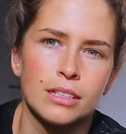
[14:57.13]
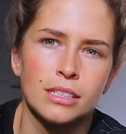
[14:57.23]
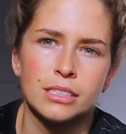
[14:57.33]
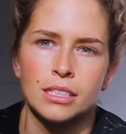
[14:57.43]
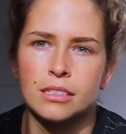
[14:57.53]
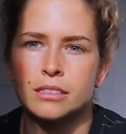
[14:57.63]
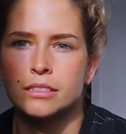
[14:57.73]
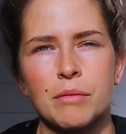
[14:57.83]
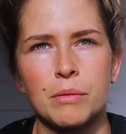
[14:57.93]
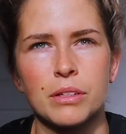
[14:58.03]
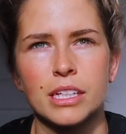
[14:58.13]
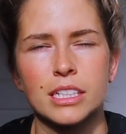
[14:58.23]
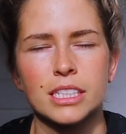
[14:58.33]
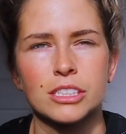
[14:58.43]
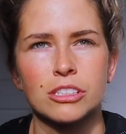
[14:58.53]
that song. And people think
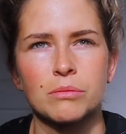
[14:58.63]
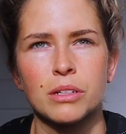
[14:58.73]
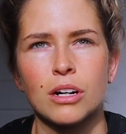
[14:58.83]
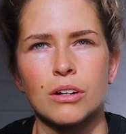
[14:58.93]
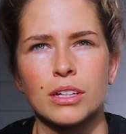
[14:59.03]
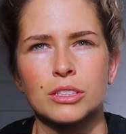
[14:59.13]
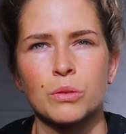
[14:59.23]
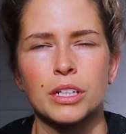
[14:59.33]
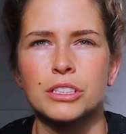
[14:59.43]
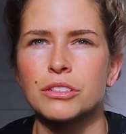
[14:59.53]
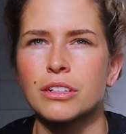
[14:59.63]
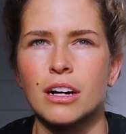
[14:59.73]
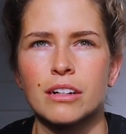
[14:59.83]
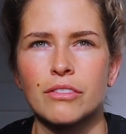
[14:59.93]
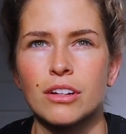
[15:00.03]
it's like stupid, oh, like 22, you know,
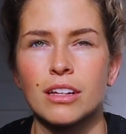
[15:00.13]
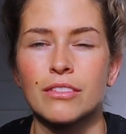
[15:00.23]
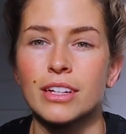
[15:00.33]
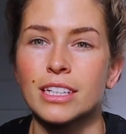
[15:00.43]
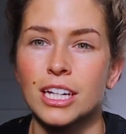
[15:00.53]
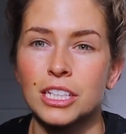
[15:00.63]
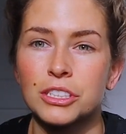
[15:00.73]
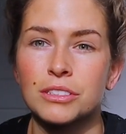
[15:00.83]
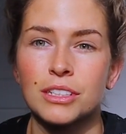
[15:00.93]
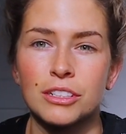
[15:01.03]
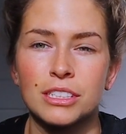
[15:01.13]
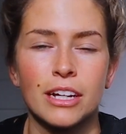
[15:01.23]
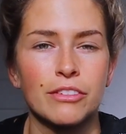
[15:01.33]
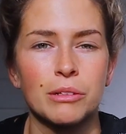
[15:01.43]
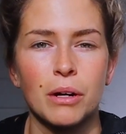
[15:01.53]
I'm in love. Like, yes, there's
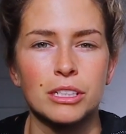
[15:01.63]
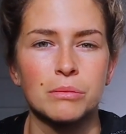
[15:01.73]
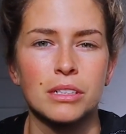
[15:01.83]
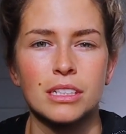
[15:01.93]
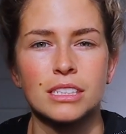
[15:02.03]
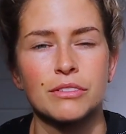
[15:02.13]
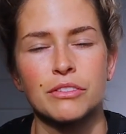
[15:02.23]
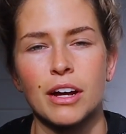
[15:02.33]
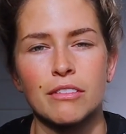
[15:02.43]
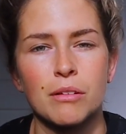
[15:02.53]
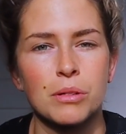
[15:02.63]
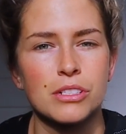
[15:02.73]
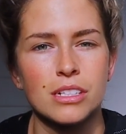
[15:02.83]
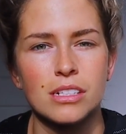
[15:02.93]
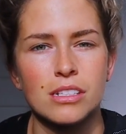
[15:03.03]
definitely possibilities if you find the right
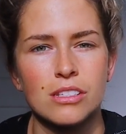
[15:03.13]
person.